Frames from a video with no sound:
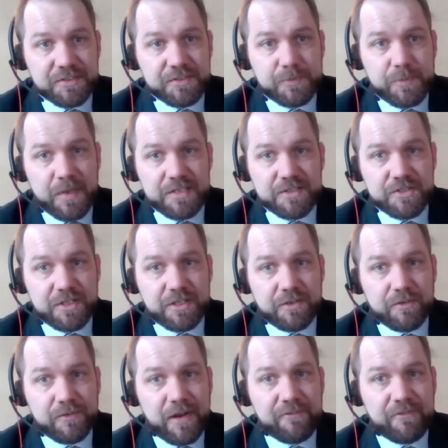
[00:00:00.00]
suspension
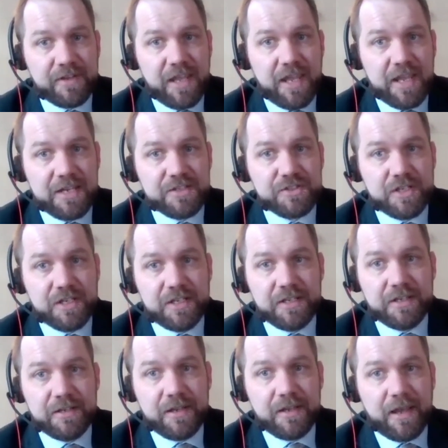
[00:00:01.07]
or
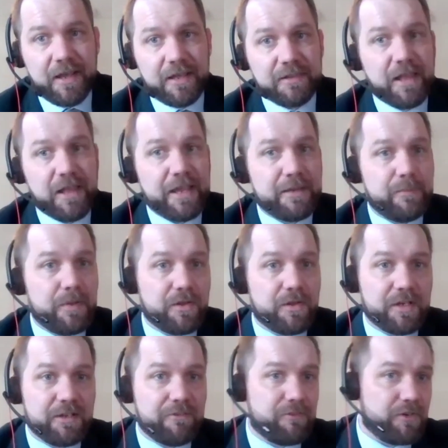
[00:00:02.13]
revocation,
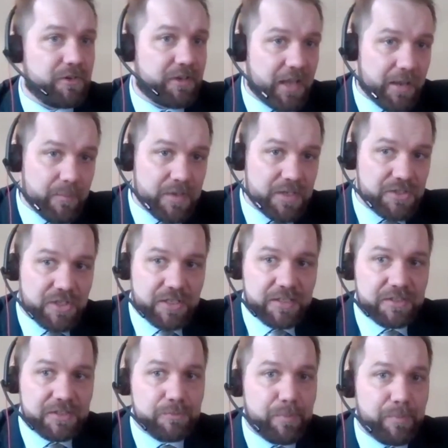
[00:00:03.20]
liability for
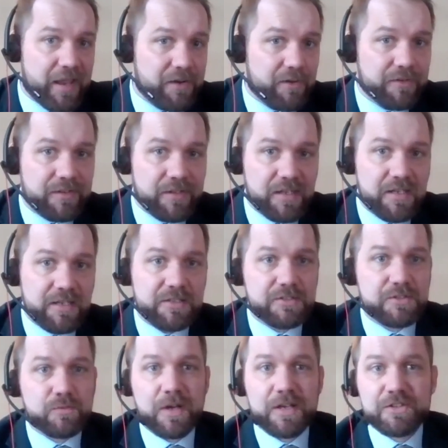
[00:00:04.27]
damages,
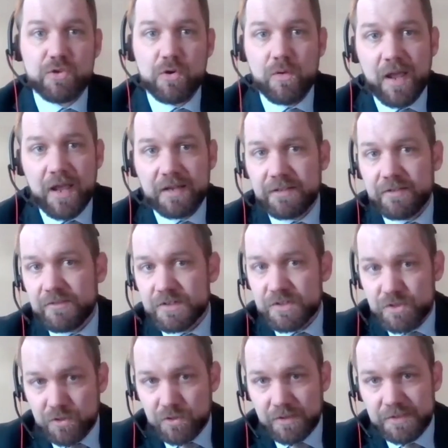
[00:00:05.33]
penalties, retroactive
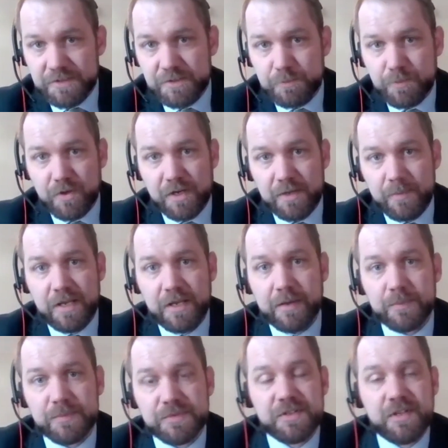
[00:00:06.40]
insurance
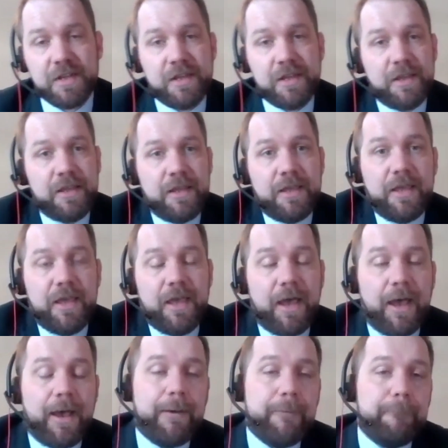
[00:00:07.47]
premiums.
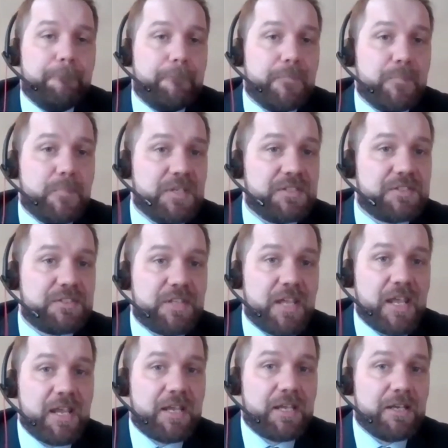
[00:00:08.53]

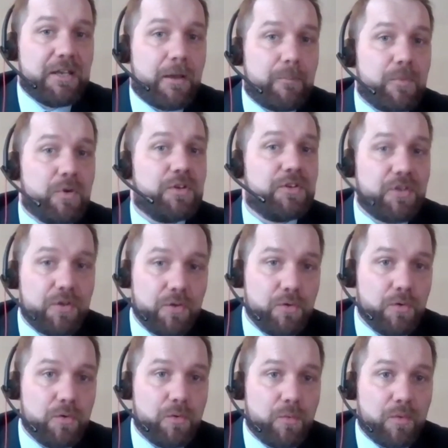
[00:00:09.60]
Mistake number
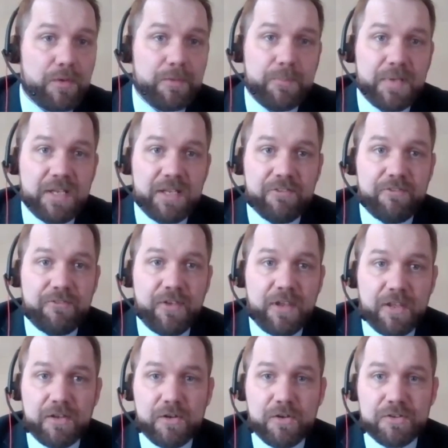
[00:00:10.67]
2 would be
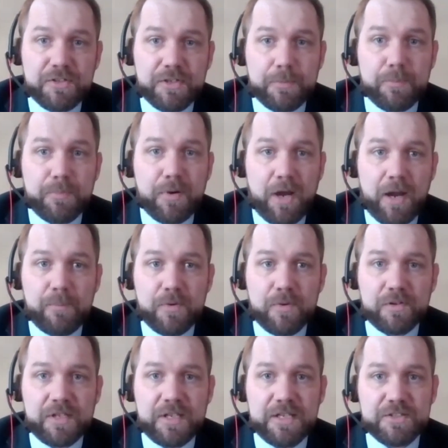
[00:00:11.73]
failure to
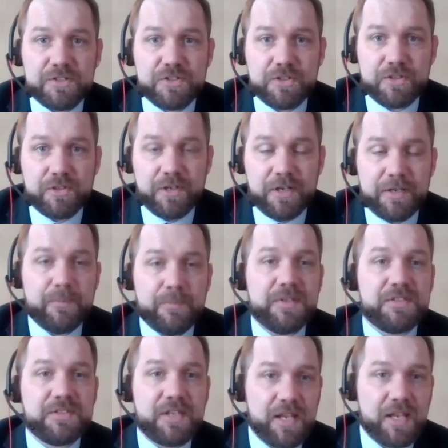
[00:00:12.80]
properly insure, and
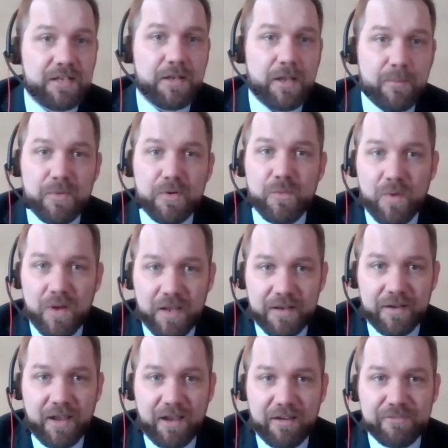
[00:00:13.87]
mistake number
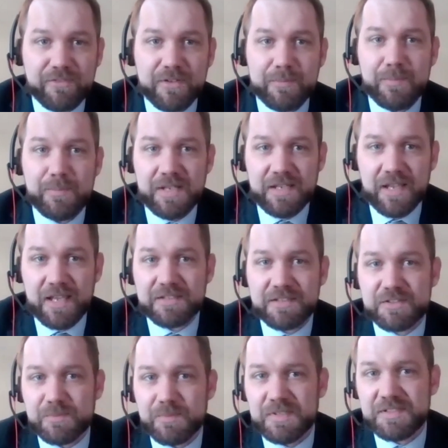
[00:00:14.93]
1 often
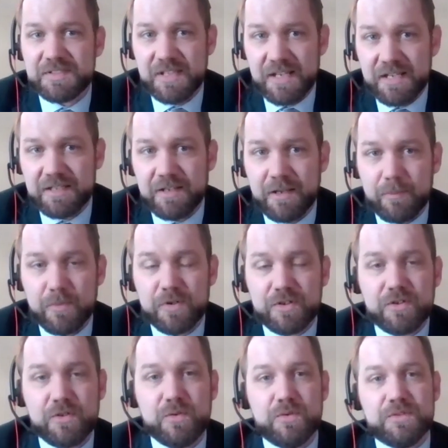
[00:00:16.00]
begets mistake number
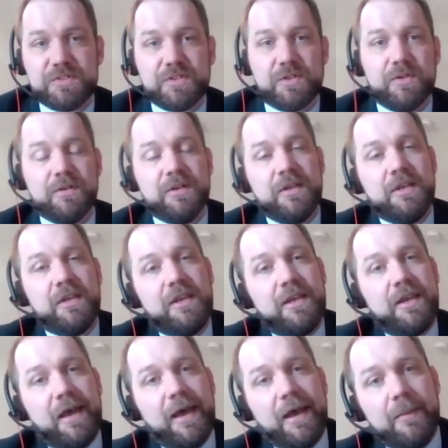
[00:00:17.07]
2. So
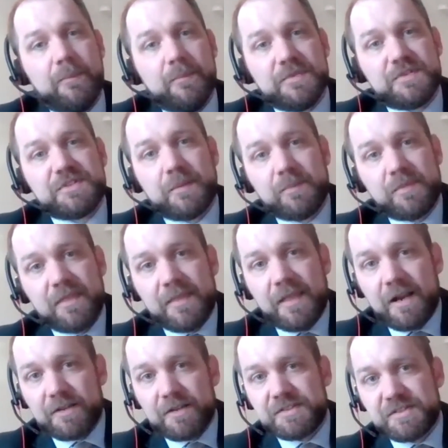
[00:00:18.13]
something that
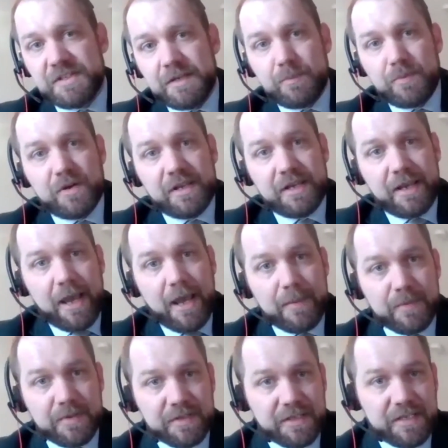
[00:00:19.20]
I'll see pretty
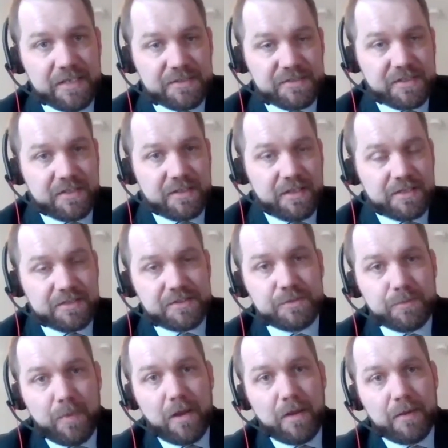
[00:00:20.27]
commonly is a
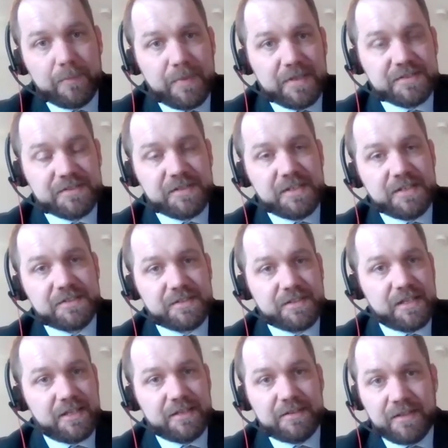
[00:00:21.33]
small business
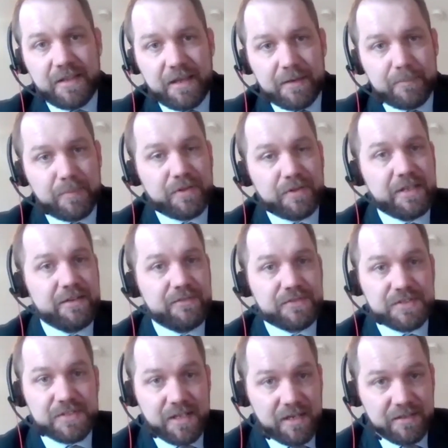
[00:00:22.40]
that
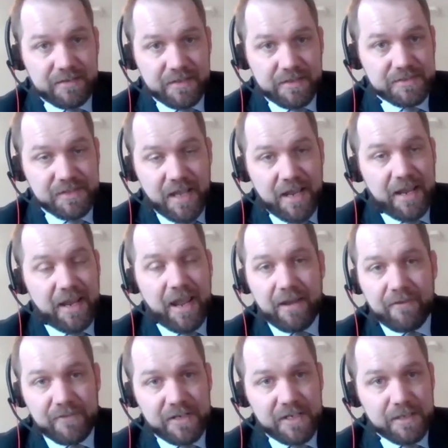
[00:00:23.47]
believes that it does not
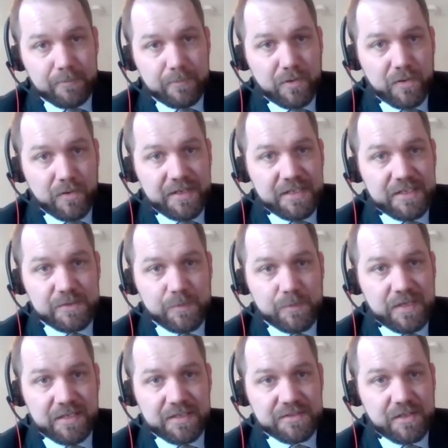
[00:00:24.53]
have any employees
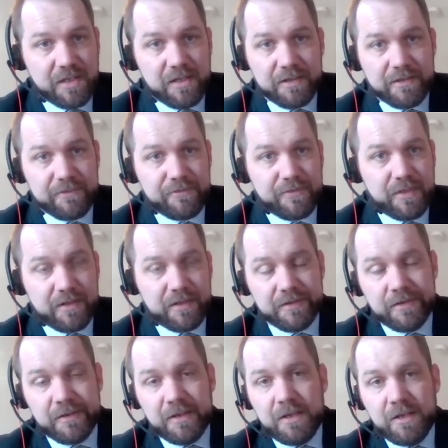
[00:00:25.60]
because all of the